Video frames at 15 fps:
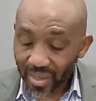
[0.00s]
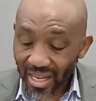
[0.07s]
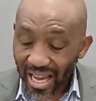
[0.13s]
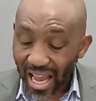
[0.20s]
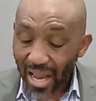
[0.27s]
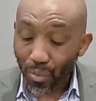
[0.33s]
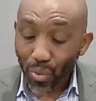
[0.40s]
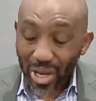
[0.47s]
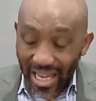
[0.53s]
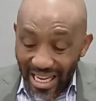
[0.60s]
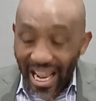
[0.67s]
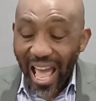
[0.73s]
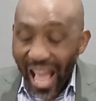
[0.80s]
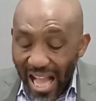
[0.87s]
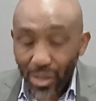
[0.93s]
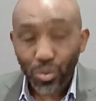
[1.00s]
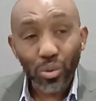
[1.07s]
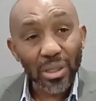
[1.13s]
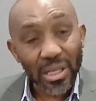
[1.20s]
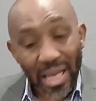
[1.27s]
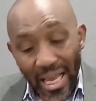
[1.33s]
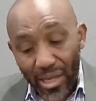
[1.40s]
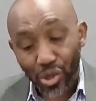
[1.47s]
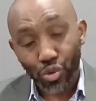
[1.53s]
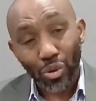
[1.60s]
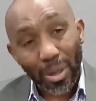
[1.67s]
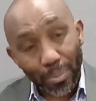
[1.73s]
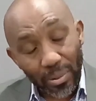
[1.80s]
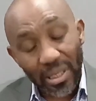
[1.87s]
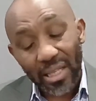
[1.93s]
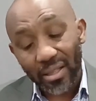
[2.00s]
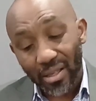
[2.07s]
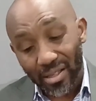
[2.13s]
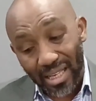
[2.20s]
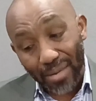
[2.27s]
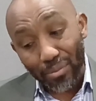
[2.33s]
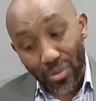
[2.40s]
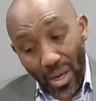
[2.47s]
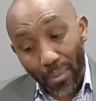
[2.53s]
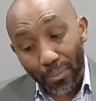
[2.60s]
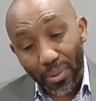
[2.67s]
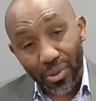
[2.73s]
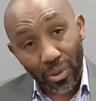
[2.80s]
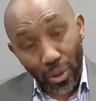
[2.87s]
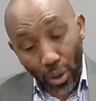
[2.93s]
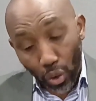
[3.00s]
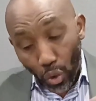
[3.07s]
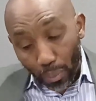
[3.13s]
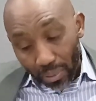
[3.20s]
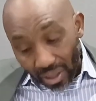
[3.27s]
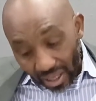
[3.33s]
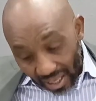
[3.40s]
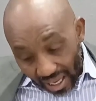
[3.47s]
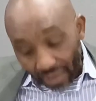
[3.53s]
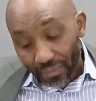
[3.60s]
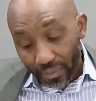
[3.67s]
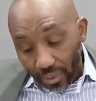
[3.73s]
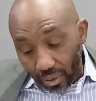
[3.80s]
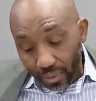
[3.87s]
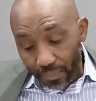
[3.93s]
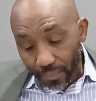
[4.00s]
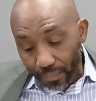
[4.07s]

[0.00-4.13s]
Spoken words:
and we can actually extrapolate the same numbers on a global level,